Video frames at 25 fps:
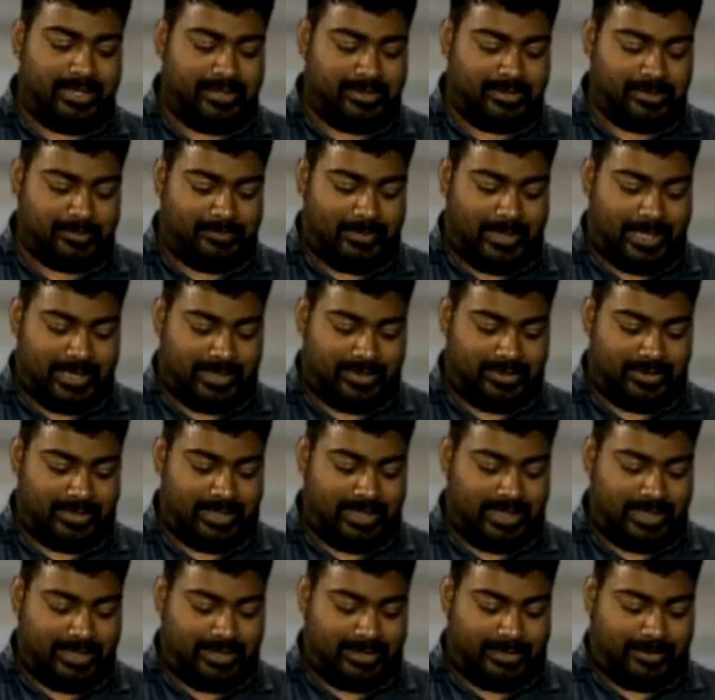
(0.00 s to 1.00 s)
Kindle's
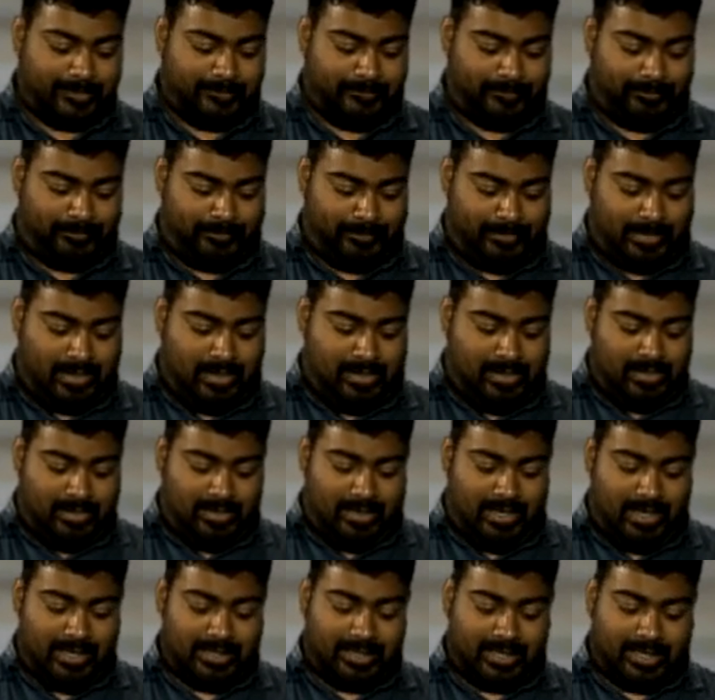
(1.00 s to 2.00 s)
battery either.
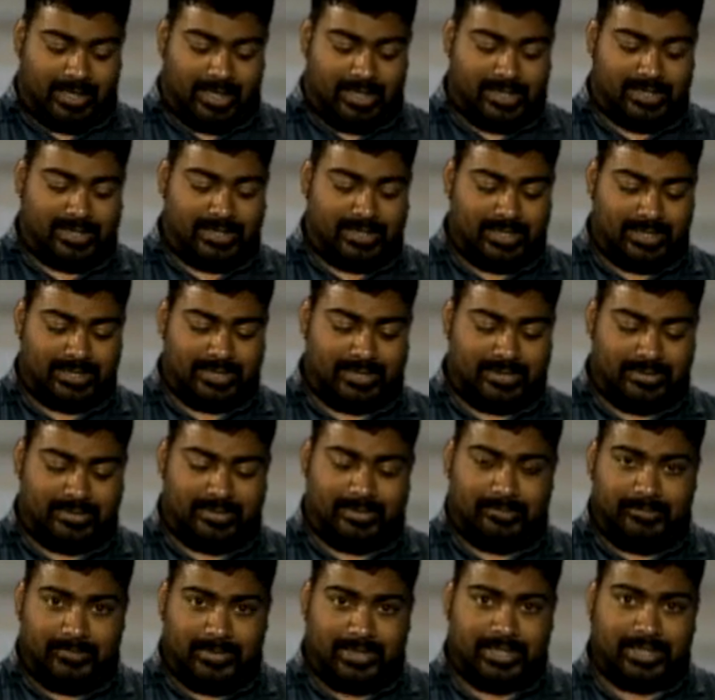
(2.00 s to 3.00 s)
And the case
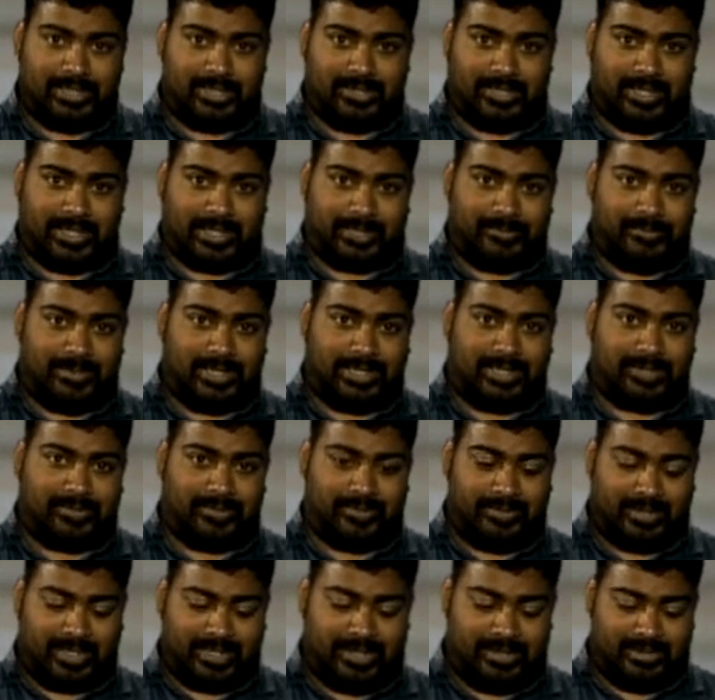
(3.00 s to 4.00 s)
doesn't detract much
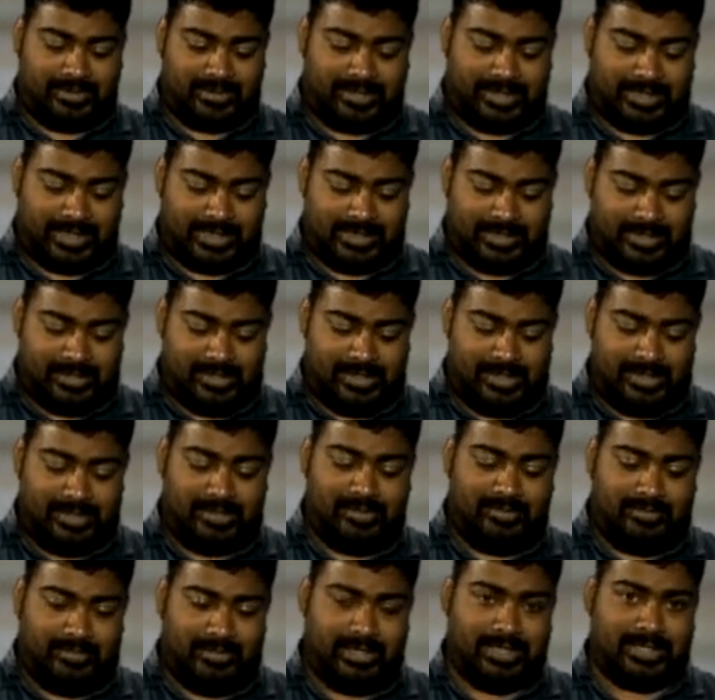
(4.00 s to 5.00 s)
from the Kindle's
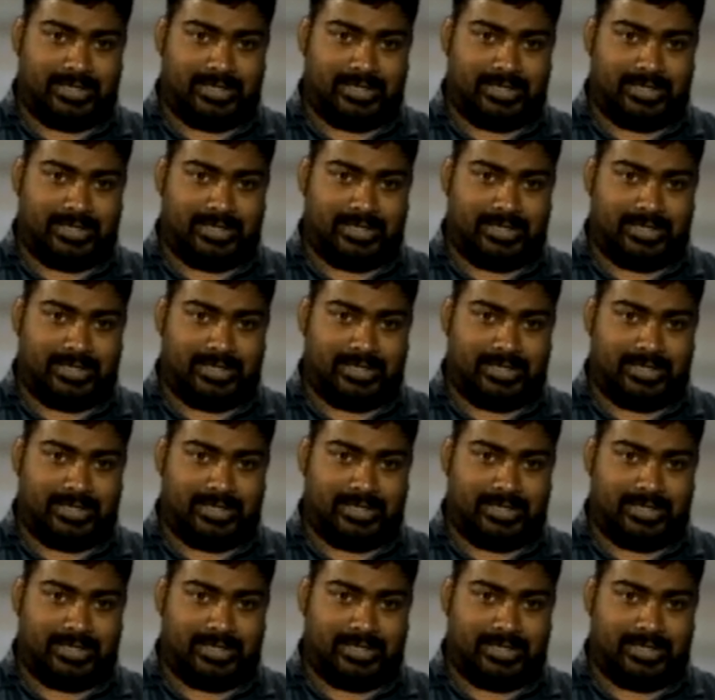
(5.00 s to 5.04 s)
design.